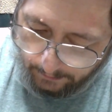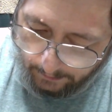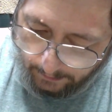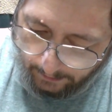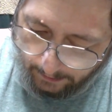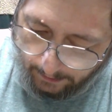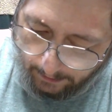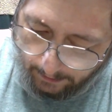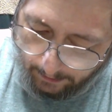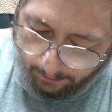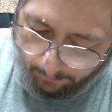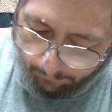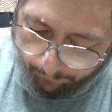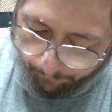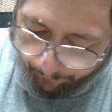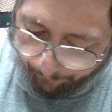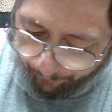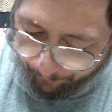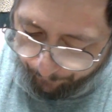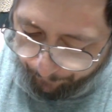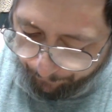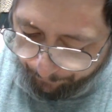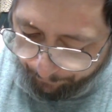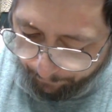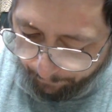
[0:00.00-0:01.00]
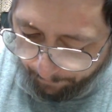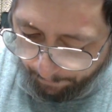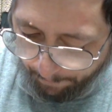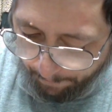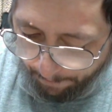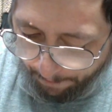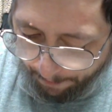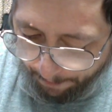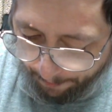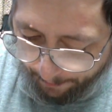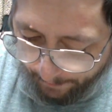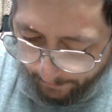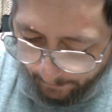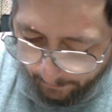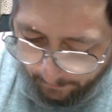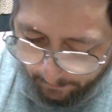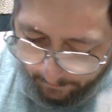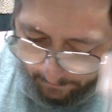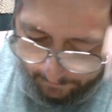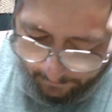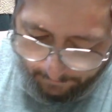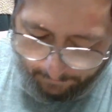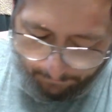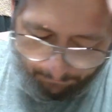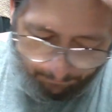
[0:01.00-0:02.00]

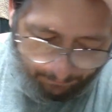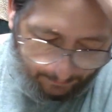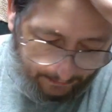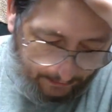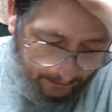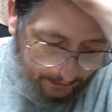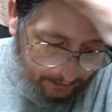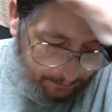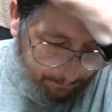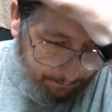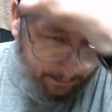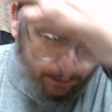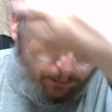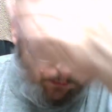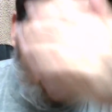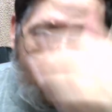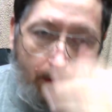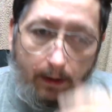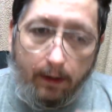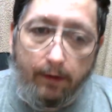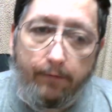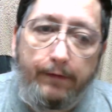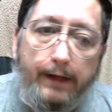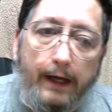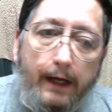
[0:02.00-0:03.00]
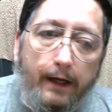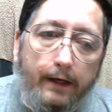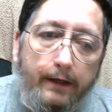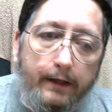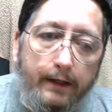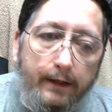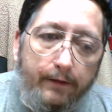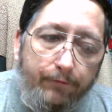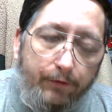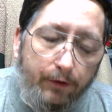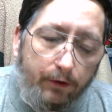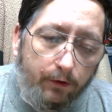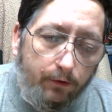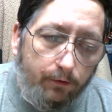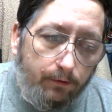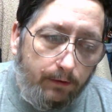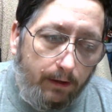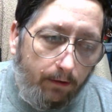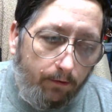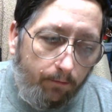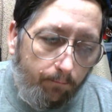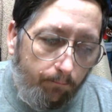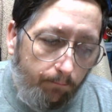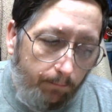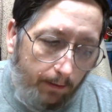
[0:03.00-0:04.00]
But just be aware of that. If you go
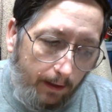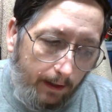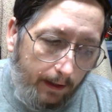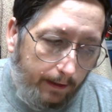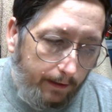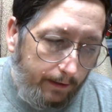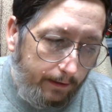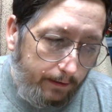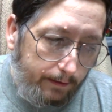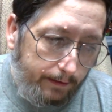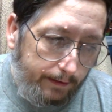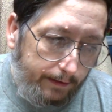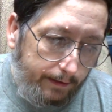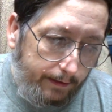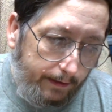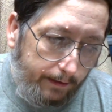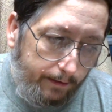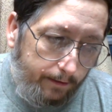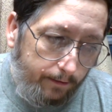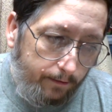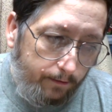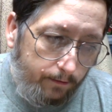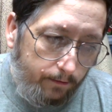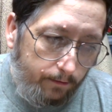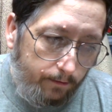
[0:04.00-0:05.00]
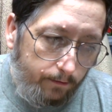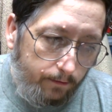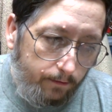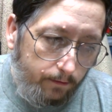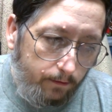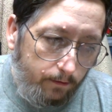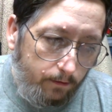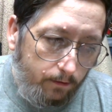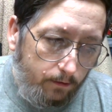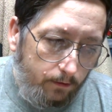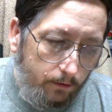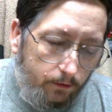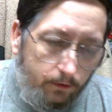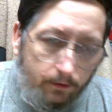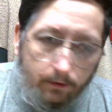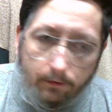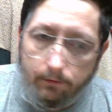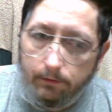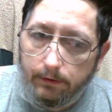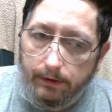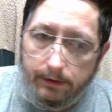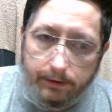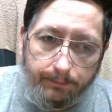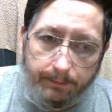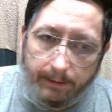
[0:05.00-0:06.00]
out and buy an LED,
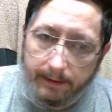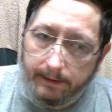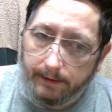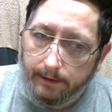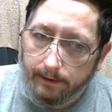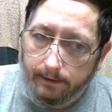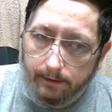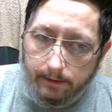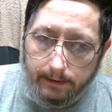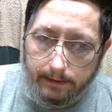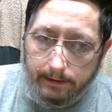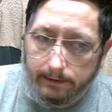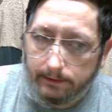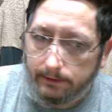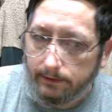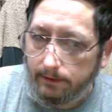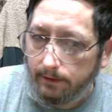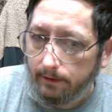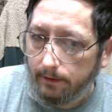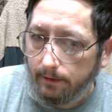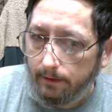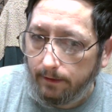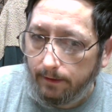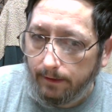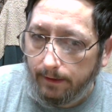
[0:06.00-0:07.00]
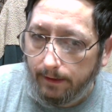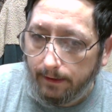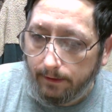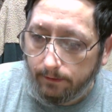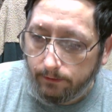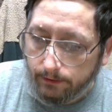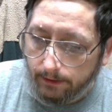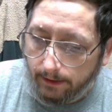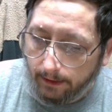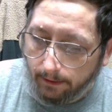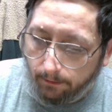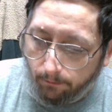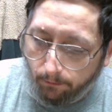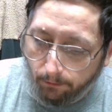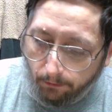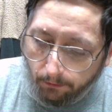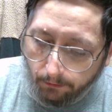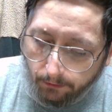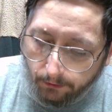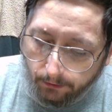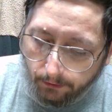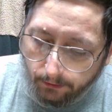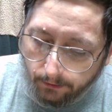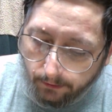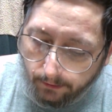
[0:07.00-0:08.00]
don't expect it to last 100,000 hours.
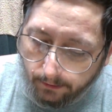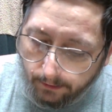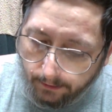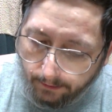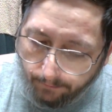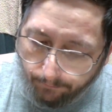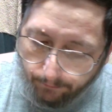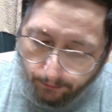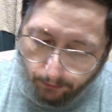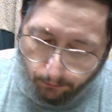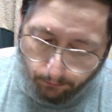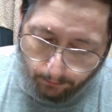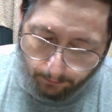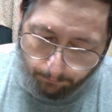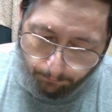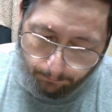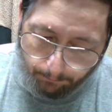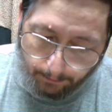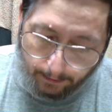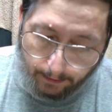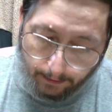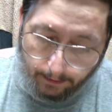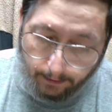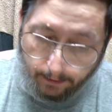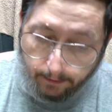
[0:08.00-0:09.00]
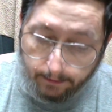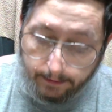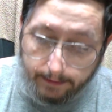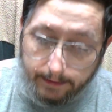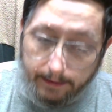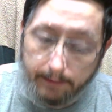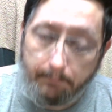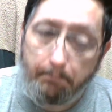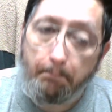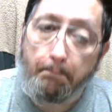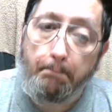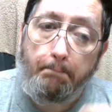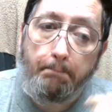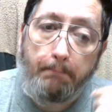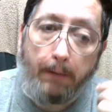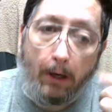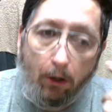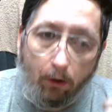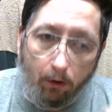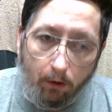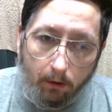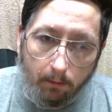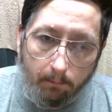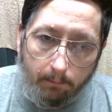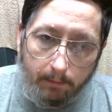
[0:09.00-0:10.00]
If you go out and buy an LED
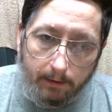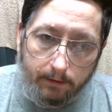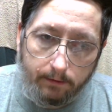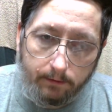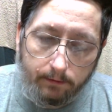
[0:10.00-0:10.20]
bulb,